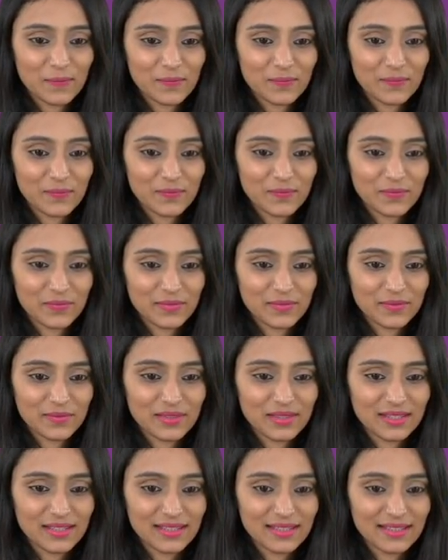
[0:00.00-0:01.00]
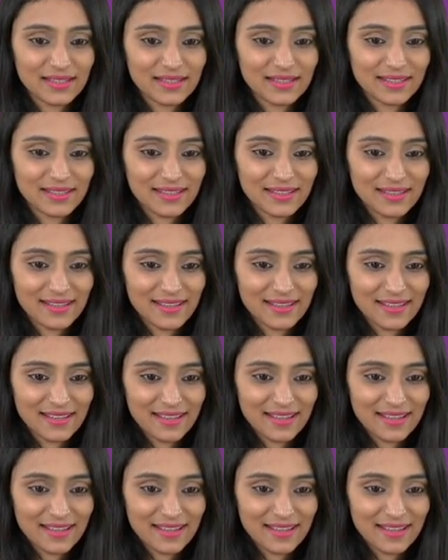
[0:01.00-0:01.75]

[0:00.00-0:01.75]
Nothing is said.